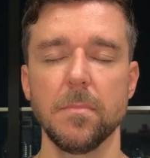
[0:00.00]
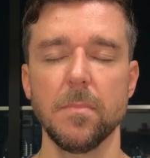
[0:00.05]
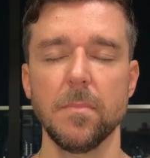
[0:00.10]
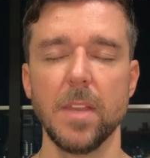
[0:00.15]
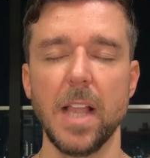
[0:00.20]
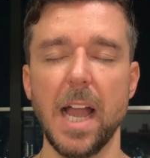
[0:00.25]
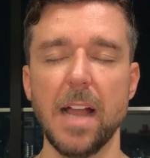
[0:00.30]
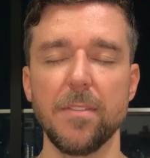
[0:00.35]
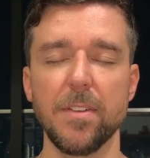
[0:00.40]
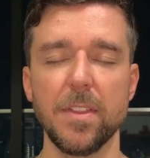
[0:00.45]

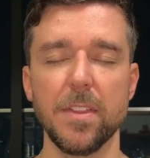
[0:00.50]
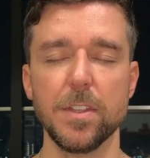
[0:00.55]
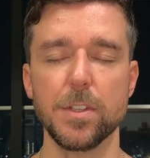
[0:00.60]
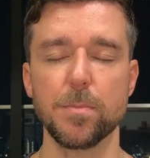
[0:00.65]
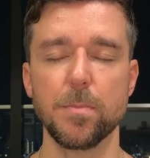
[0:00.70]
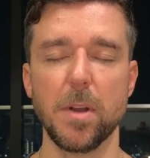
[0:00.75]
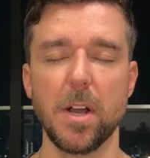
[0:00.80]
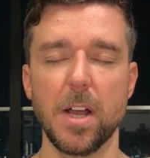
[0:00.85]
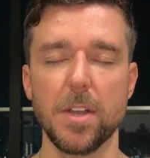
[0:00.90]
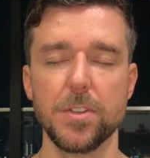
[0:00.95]
Having this
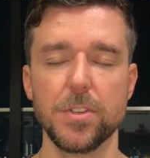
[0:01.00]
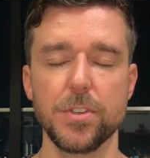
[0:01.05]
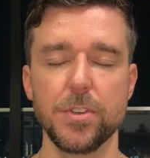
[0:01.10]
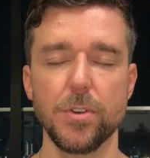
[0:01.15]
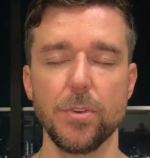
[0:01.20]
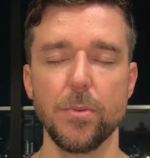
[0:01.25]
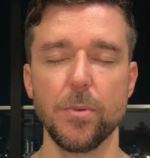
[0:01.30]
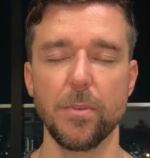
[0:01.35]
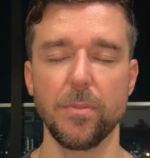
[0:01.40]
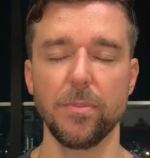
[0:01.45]

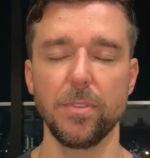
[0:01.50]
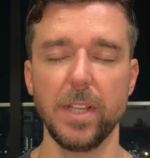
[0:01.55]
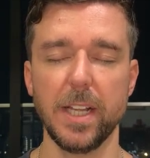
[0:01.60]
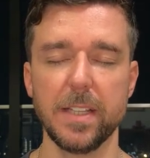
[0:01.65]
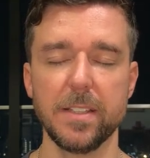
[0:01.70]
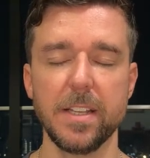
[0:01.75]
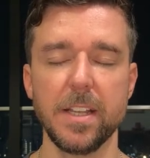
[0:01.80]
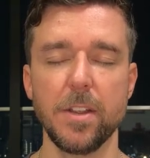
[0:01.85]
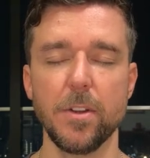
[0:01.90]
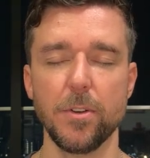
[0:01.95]
posture
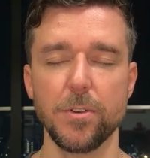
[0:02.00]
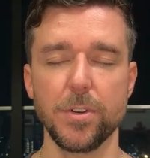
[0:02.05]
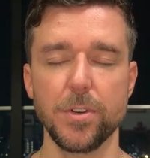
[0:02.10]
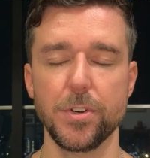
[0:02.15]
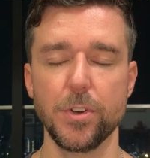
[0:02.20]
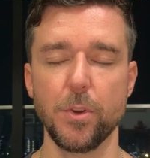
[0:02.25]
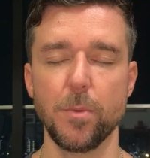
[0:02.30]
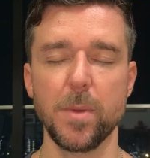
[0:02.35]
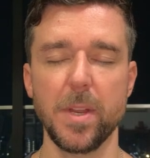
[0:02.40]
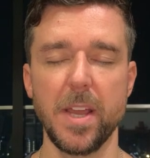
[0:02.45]
reflecting your
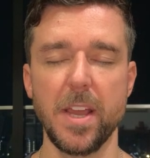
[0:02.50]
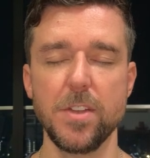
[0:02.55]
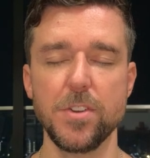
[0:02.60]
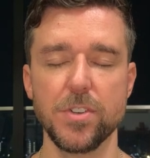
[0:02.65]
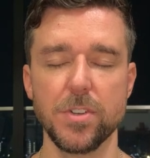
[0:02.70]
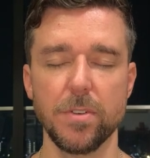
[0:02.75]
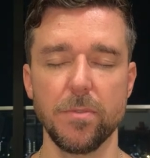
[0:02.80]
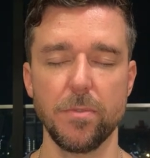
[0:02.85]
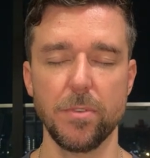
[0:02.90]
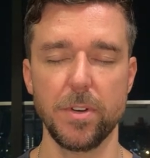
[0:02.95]

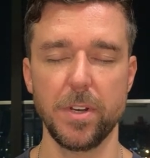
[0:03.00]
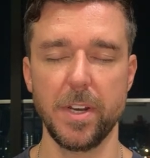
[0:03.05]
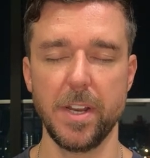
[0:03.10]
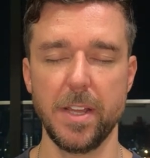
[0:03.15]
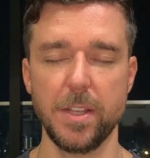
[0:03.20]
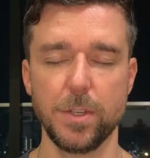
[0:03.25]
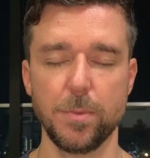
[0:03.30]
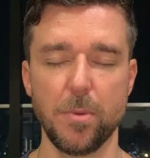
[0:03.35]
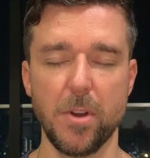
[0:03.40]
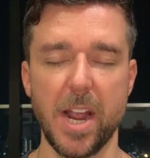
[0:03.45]
determination for
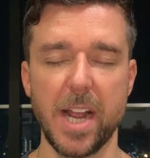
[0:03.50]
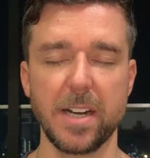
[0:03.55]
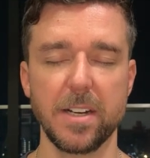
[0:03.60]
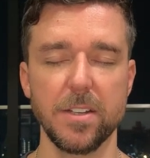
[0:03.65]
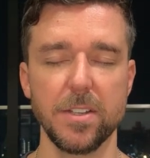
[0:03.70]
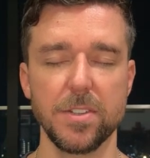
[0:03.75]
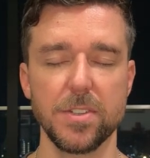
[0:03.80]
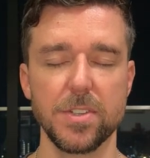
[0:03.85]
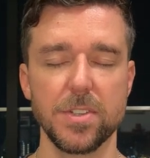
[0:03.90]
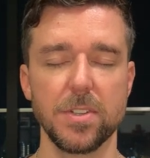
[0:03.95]
today's
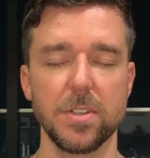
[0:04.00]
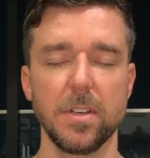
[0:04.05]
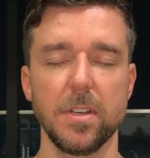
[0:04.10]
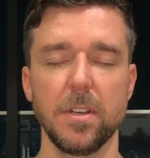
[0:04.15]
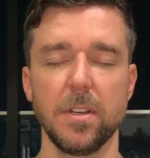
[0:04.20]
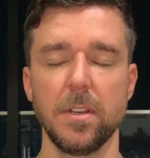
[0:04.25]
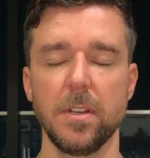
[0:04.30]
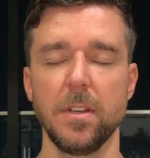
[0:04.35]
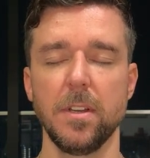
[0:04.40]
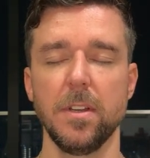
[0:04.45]
practice.
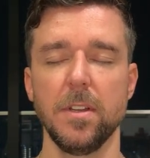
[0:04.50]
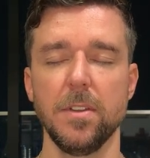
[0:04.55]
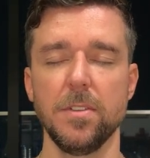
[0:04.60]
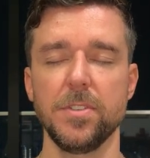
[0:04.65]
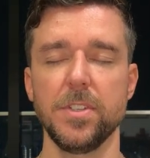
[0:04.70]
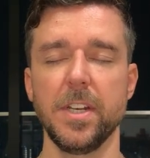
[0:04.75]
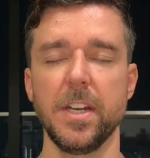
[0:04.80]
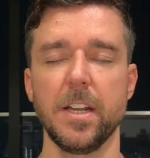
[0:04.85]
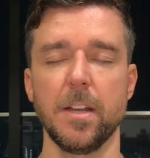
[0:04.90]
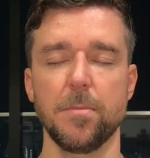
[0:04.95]

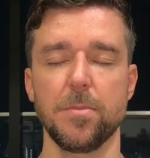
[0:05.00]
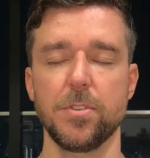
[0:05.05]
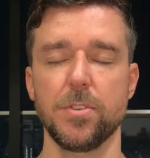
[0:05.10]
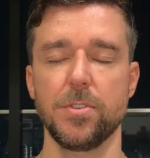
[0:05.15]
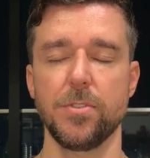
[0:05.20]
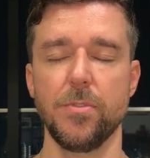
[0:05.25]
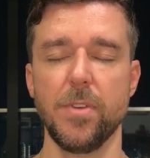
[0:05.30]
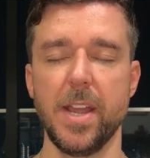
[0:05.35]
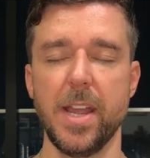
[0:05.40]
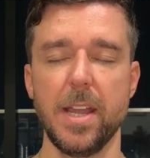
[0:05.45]
Sitting up
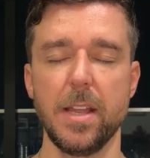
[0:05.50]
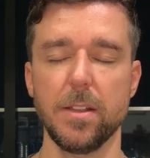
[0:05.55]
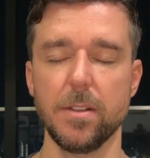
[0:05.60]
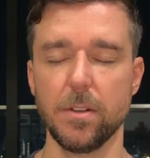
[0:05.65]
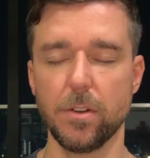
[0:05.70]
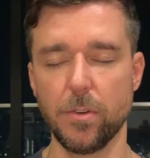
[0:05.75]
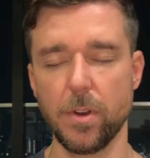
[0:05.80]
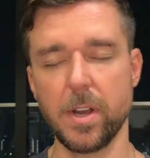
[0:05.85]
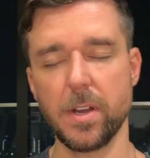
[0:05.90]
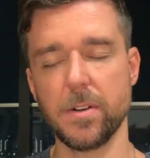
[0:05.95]
straight,
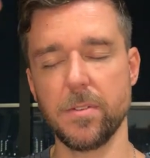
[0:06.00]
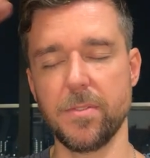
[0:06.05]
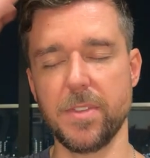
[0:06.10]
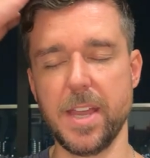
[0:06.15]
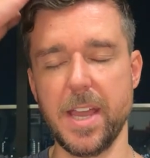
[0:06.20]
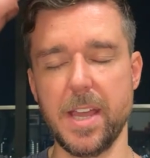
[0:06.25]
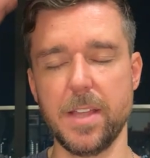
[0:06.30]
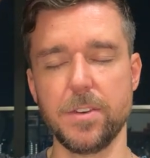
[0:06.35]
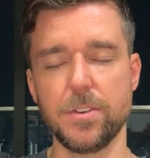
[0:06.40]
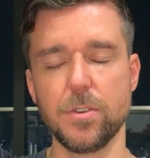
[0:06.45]
crown of the
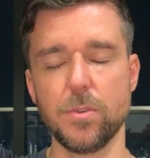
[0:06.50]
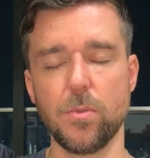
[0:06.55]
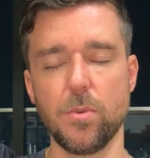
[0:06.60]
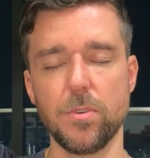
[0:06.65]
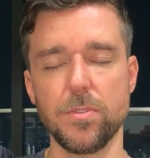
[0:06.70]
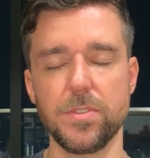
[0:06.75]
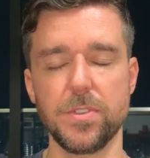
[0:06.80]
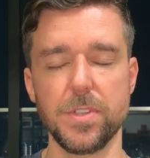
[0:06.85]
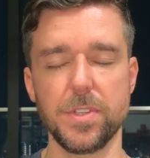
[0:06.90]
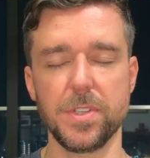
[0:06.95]
head
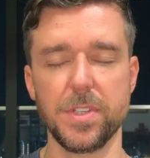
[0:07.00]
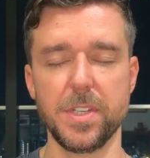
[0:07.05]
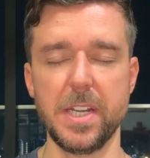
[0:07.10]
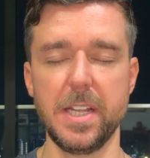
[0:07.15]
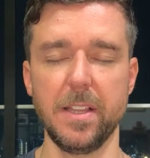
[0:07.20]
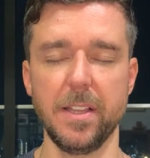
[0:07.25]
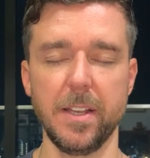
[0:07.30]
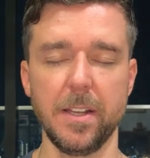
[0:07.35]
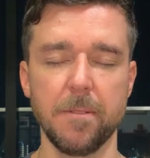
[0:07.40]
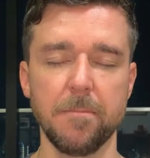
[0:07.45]
towards the
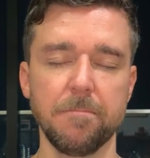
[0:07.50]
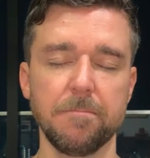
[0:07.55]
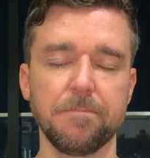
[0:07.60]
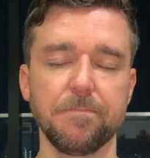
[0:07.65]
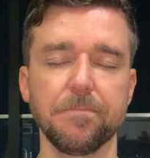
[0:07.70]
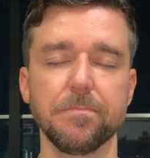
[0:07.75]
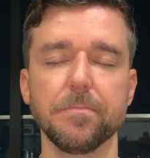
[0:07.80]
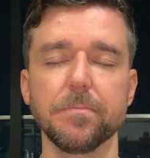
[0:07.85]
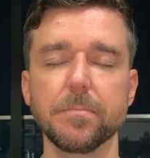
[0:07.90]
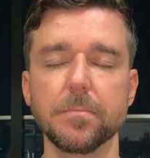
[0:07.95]
ceiling,
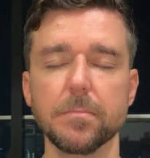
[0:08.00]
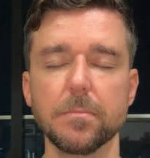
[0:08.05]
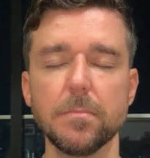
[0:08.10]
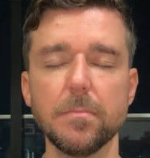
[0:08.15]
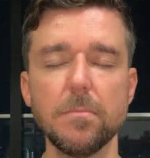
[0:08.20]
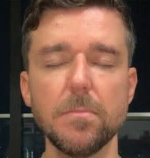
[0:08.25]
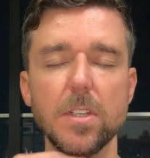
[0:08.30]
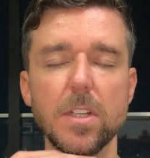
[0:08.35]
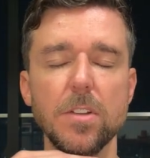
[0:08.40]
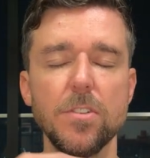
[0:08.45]

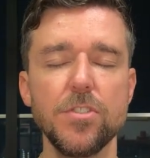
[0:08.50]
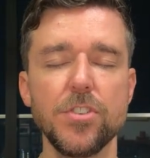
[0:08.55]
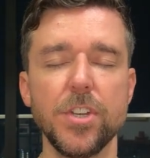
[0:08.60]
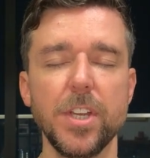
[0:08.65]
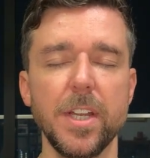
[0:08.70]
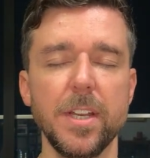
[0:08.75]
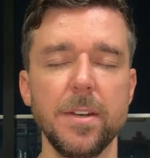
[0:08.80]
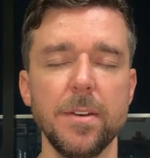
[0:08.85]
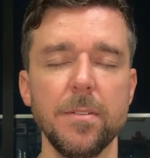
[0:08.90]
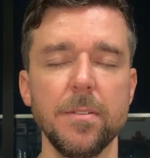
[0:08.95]

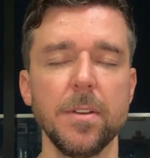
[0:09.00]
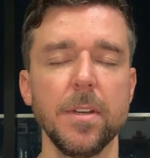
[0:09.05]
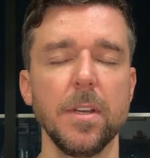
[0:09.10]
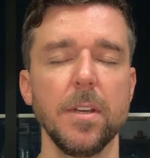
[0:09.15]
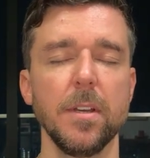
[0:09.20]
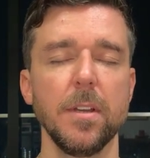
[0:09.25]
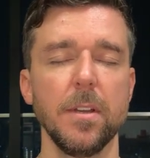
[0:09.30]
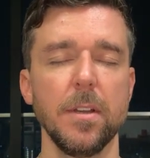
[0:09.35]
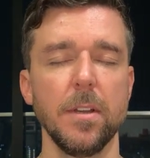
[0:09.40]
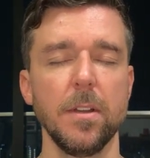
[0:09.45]
chin
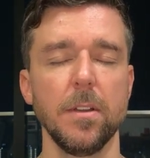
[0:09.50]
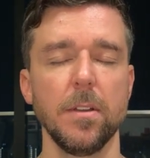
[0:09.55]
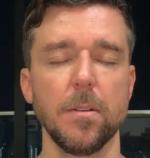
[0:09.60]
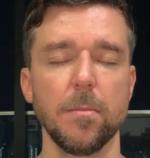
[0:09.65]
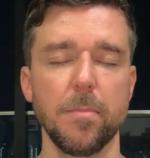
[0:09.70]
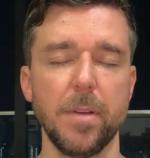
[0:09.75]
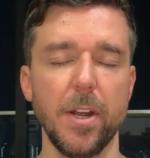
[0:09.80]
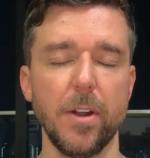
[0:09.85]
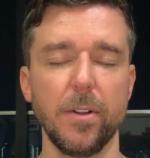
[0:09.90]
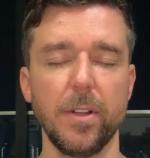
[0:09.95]

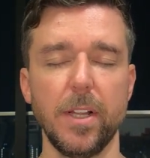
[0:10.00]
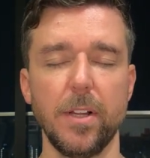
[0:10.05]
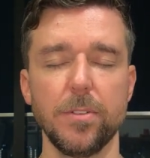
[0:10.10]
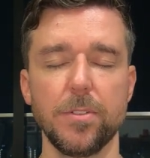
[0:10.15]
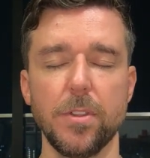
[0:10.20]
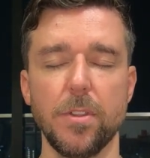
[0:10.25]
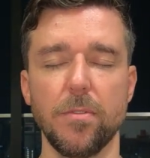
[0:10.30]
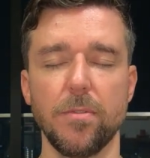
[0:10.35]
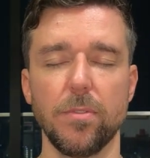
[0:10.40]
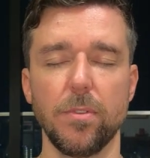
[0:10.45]
parallel
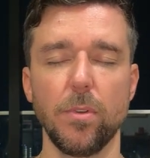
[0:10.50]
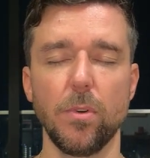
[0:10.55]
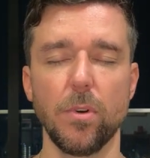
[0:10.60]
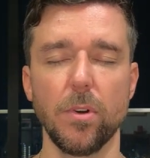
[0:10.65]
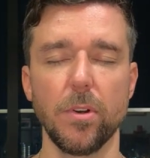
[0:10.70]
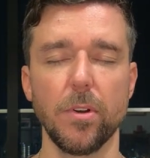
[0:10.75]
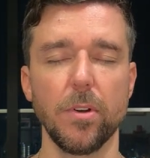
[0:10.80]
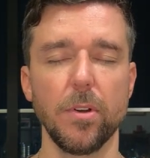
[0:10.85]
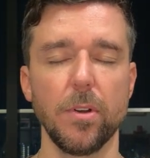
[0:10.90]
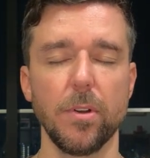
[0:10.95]
to the
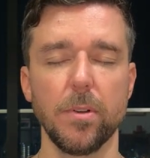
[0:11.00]
floor,